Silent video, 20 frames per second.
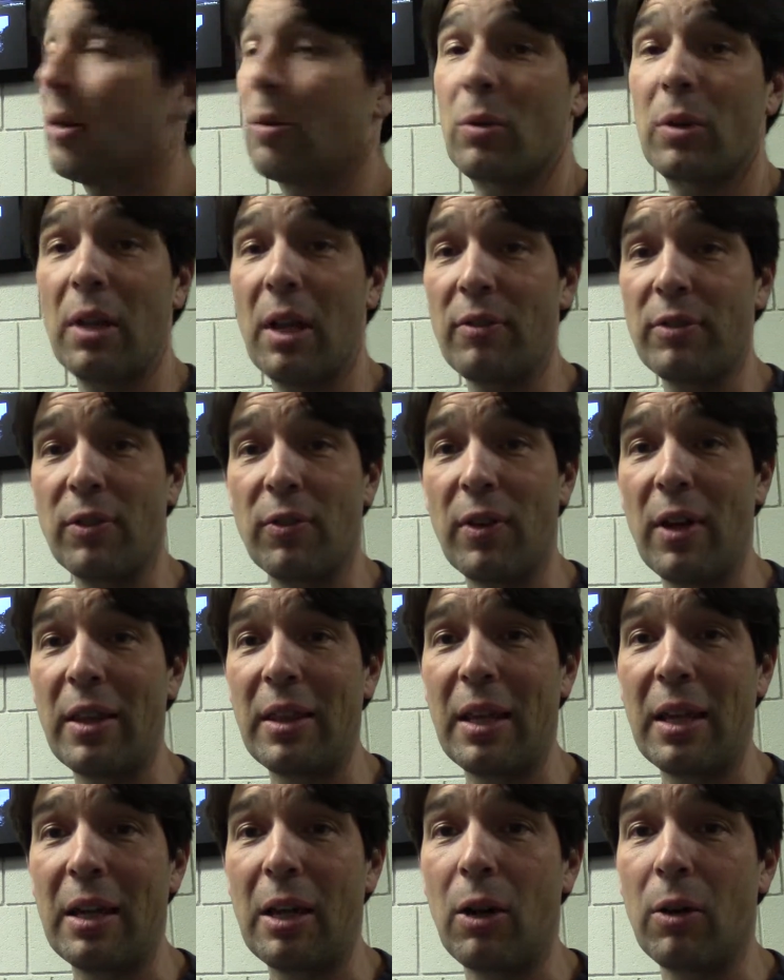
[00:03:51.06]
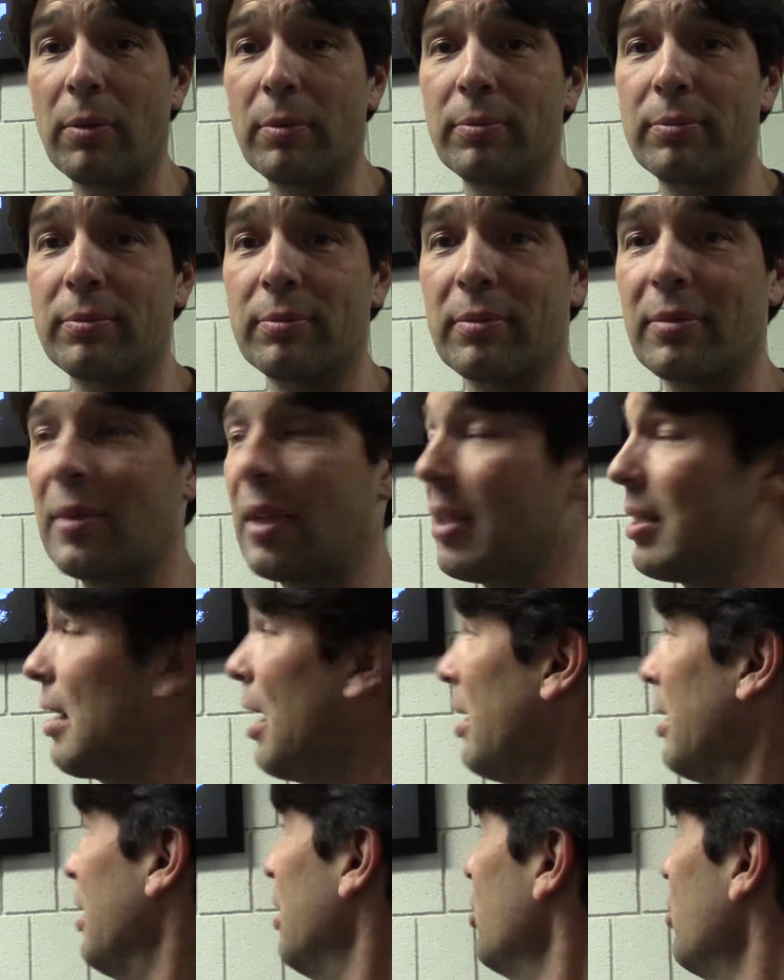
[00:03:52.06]
We'll have to find that out. It's
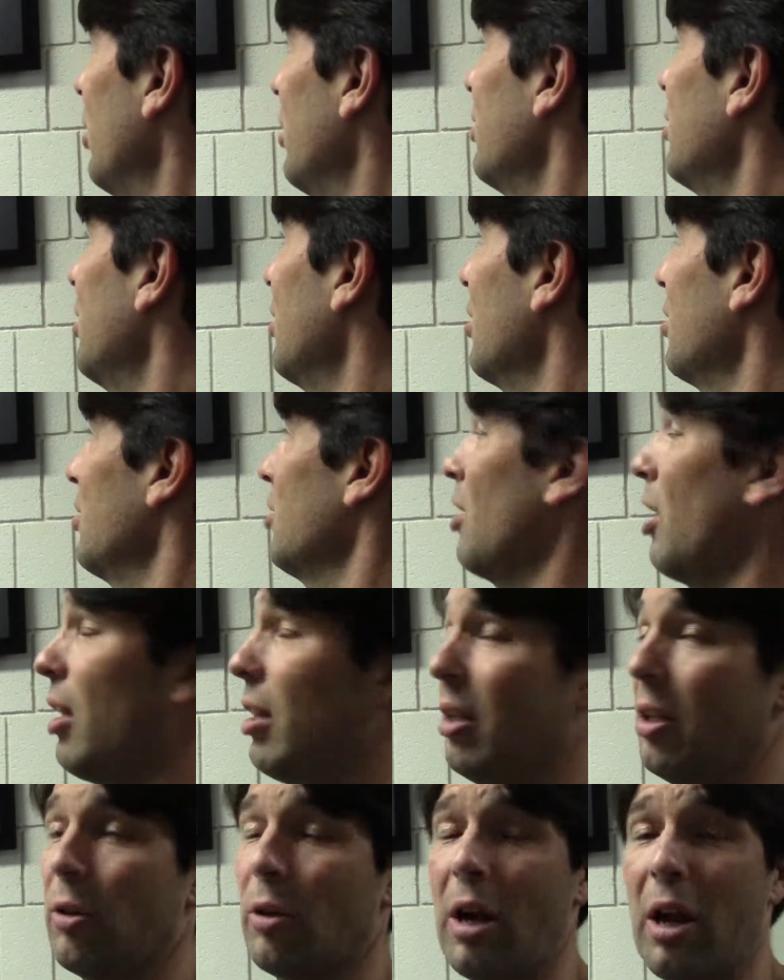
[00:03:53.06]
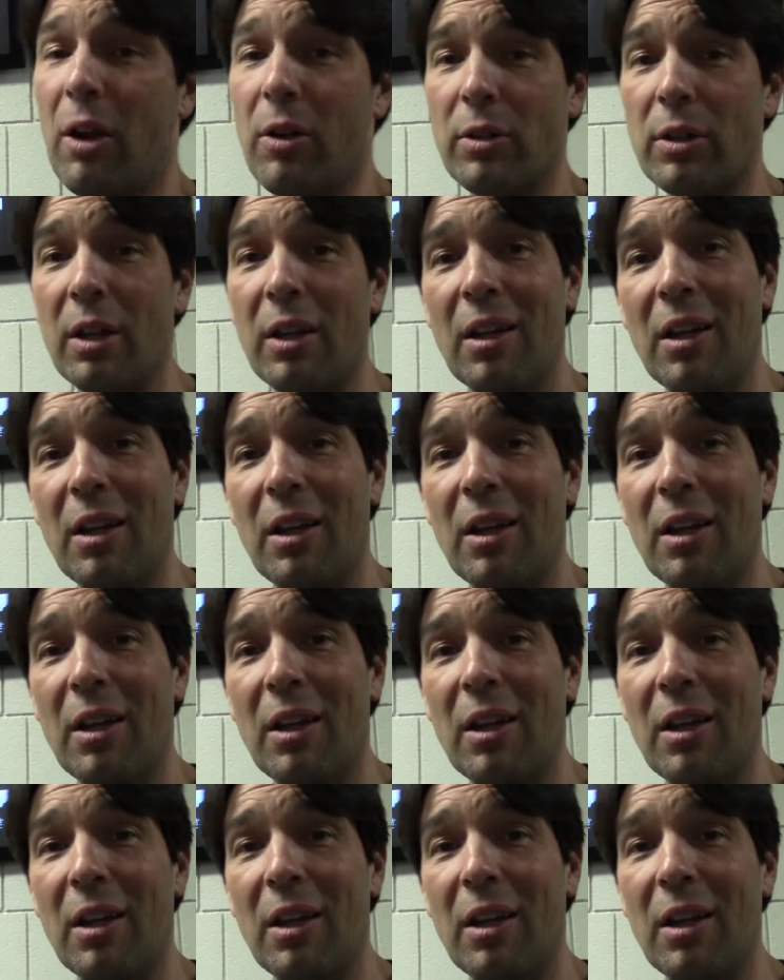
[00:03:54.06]
kind of interesting that it's cycling around.